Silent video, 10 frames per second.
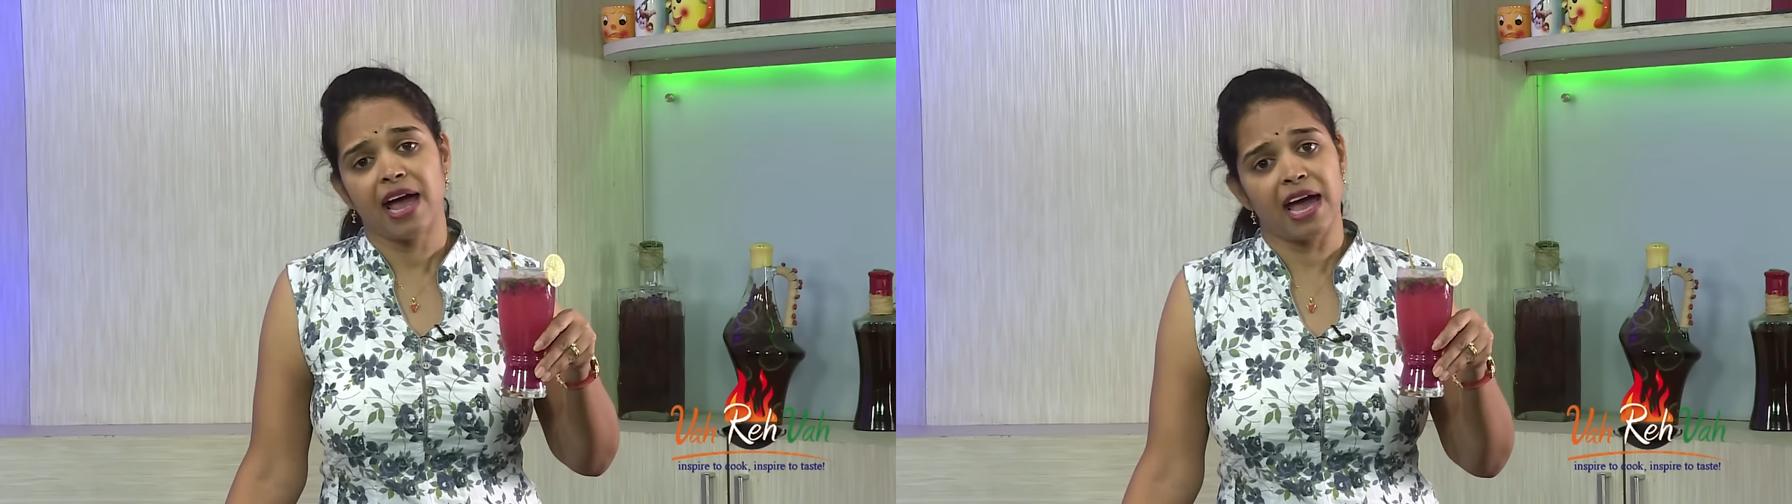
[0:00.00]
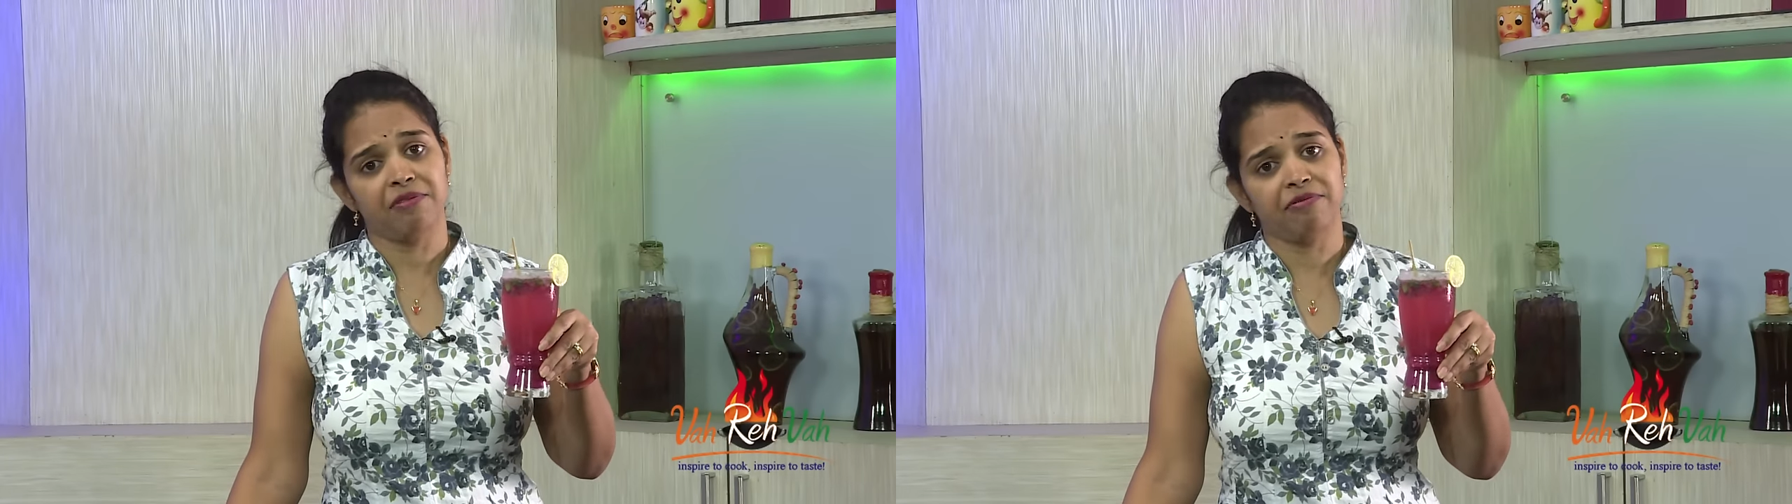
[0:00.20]

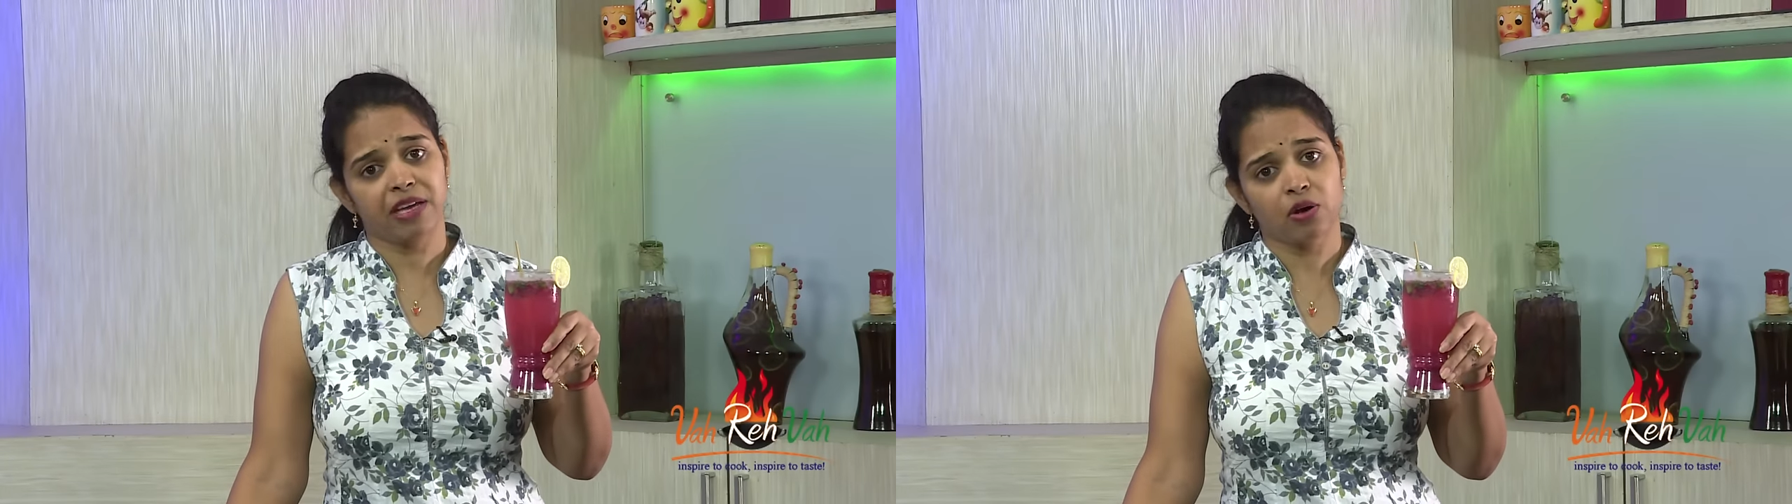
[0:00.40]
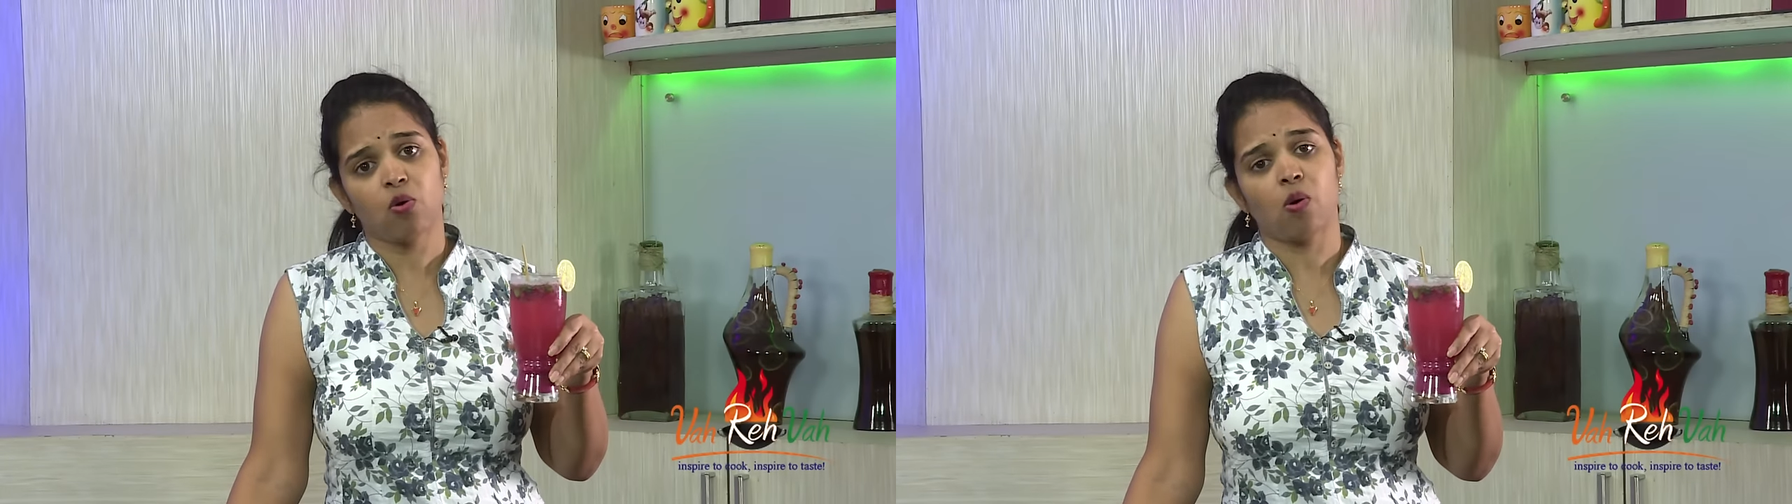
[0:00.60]
and
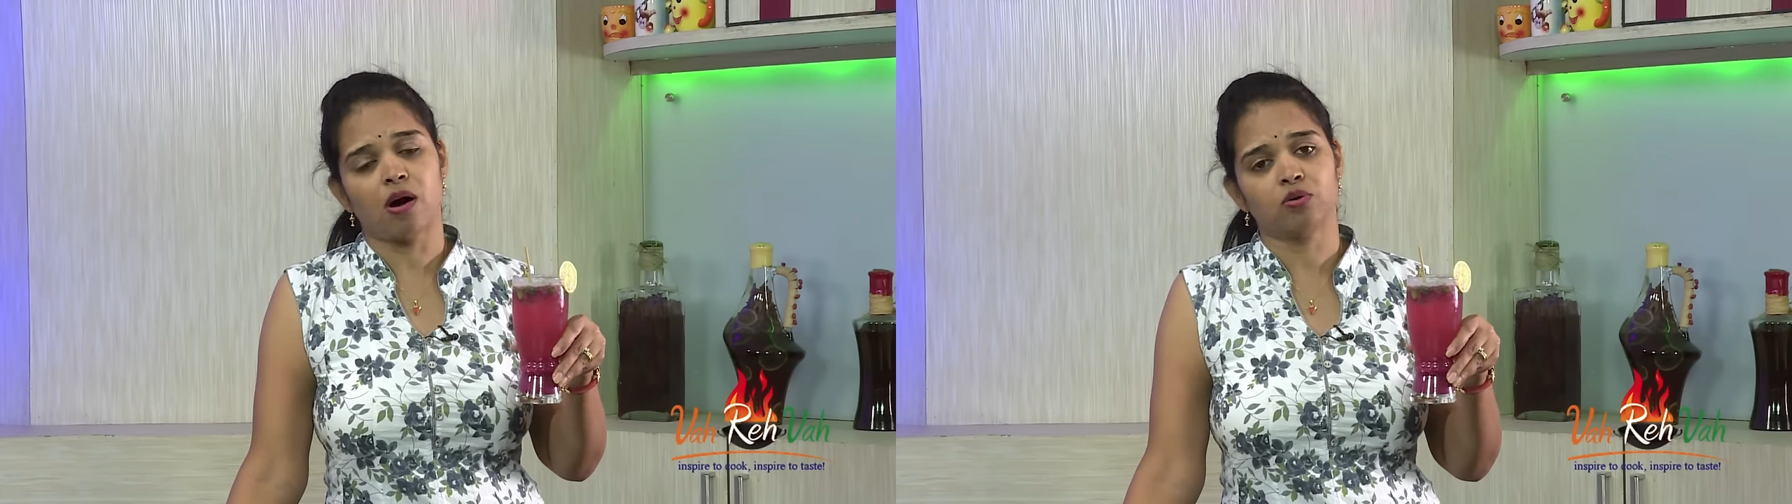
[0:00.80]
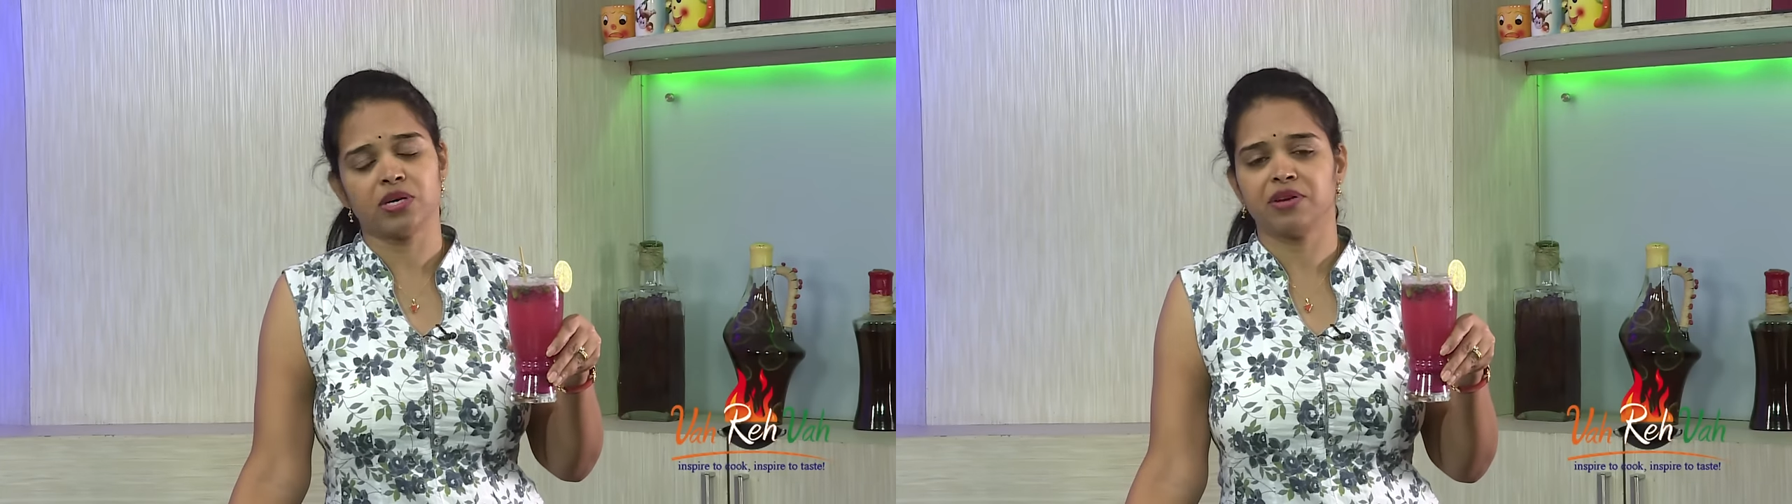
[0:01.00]
we go
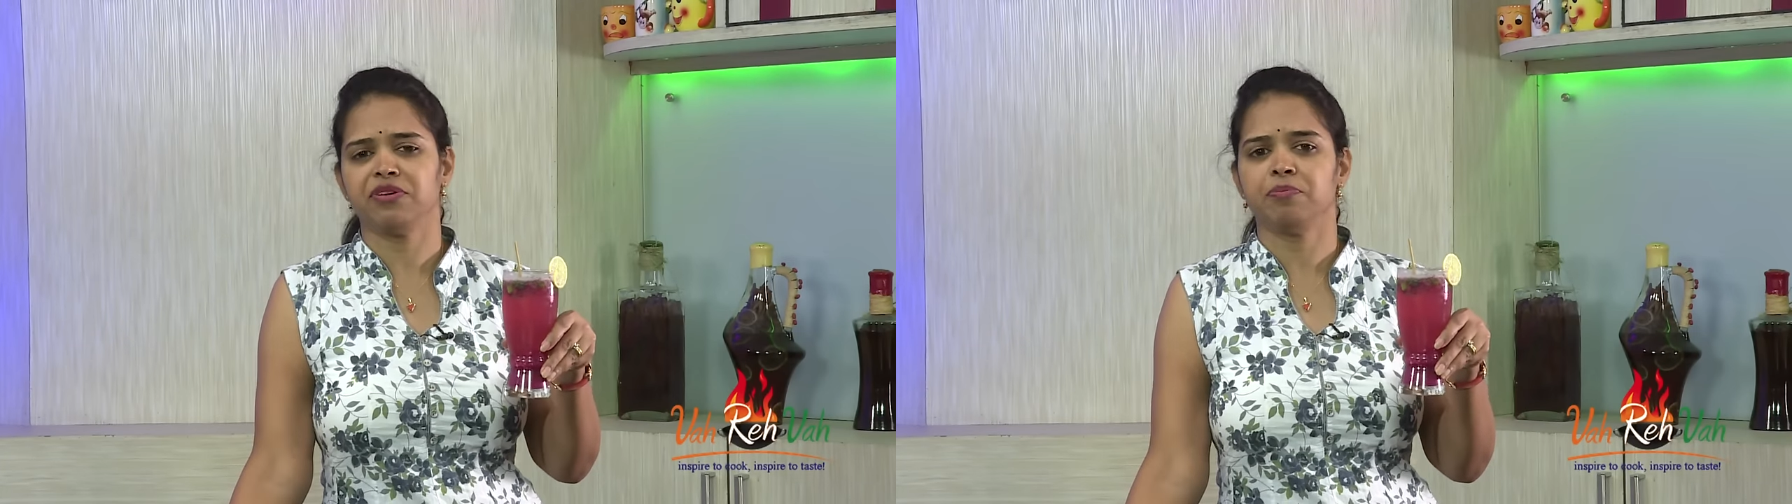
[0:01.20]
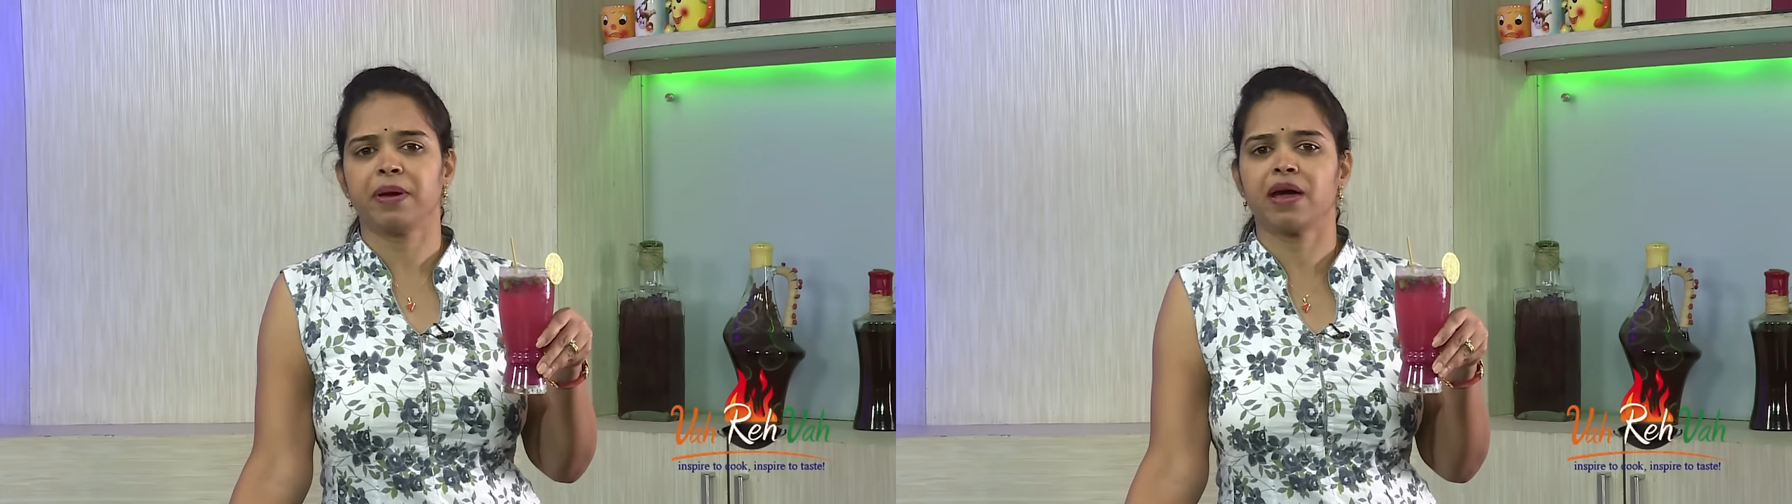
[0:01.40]
out and
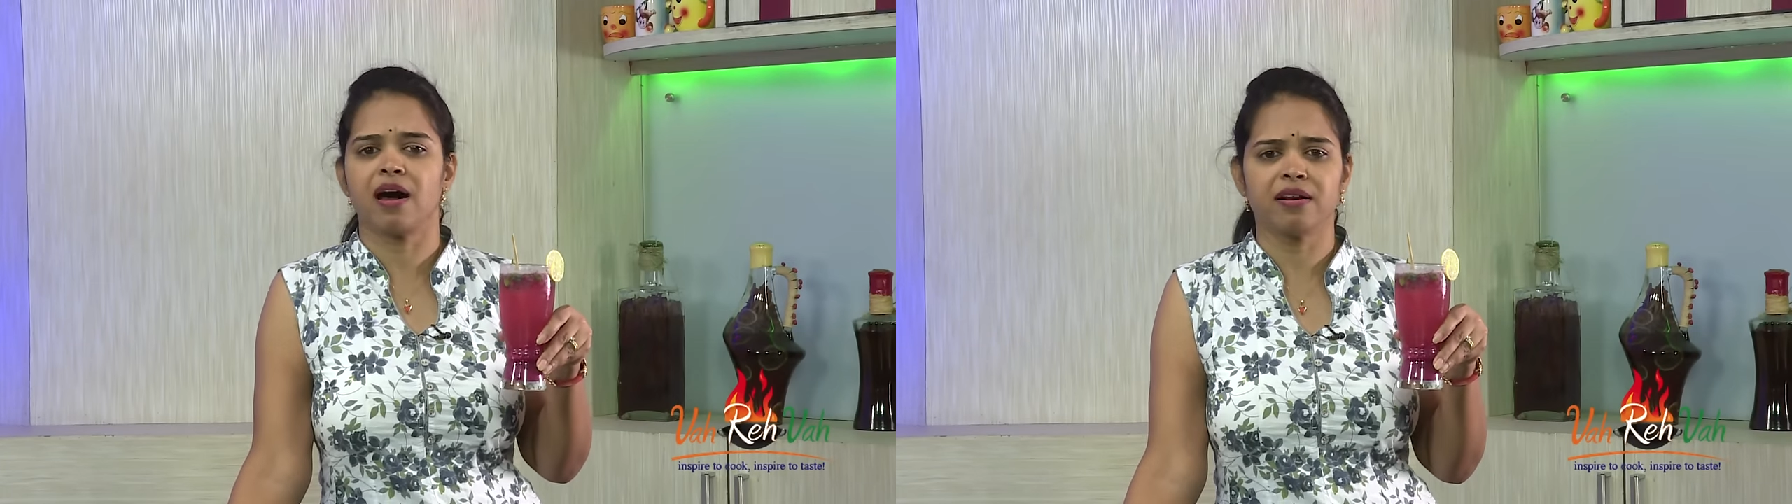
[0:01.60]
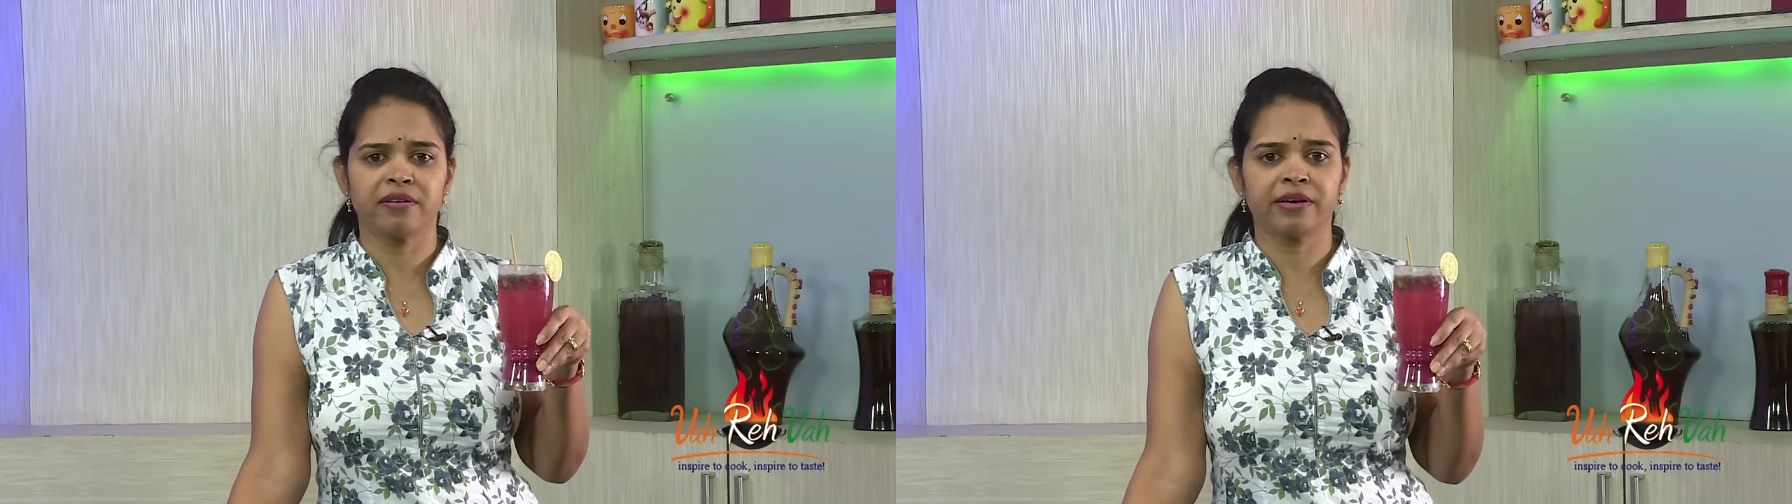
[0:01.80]
we pay
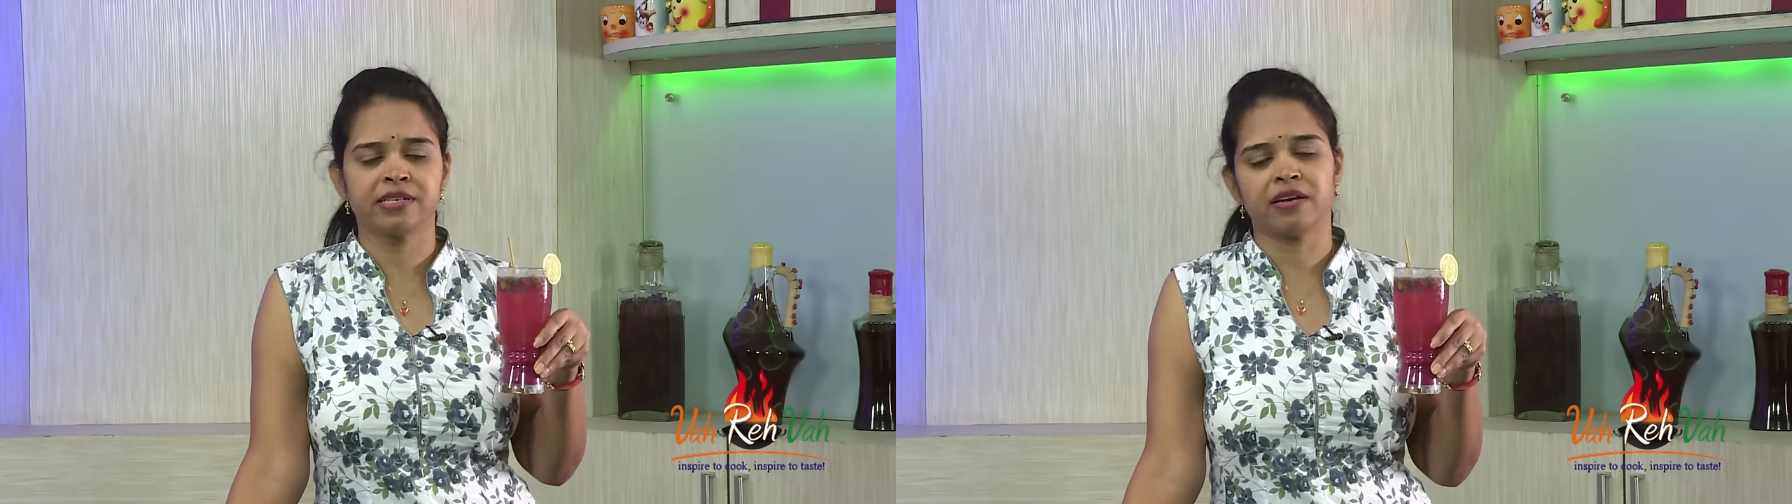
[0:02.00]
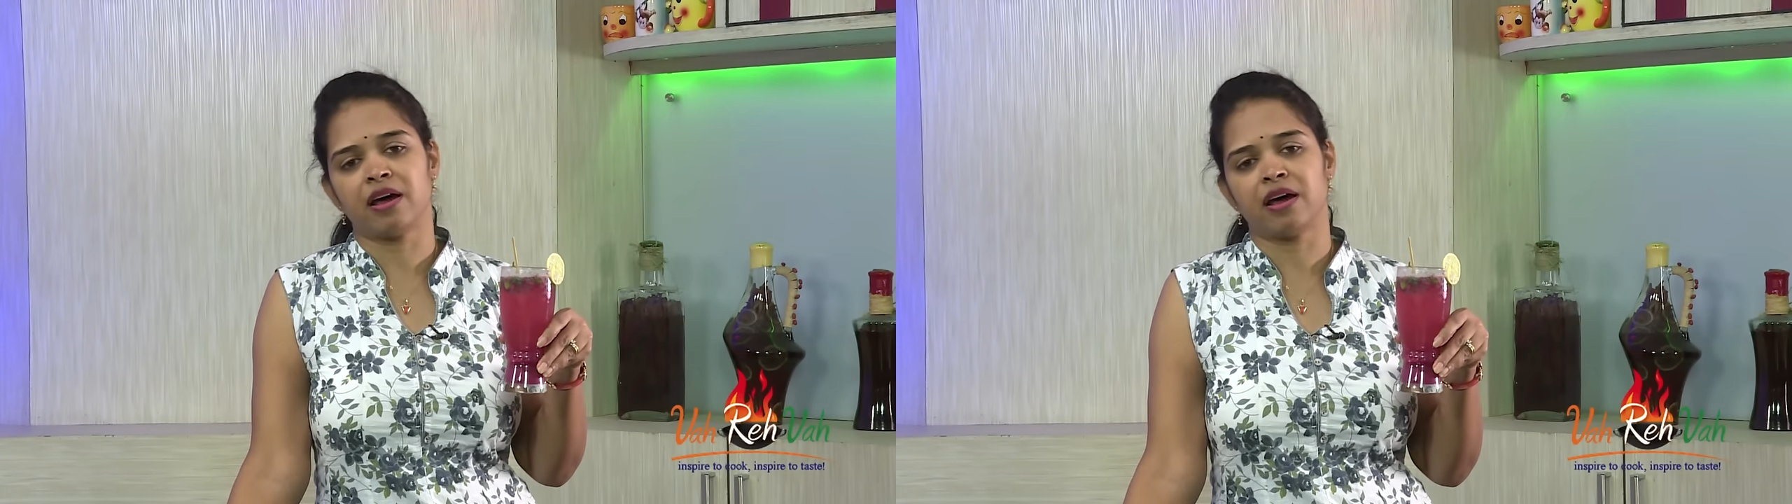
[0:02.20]
hundreds and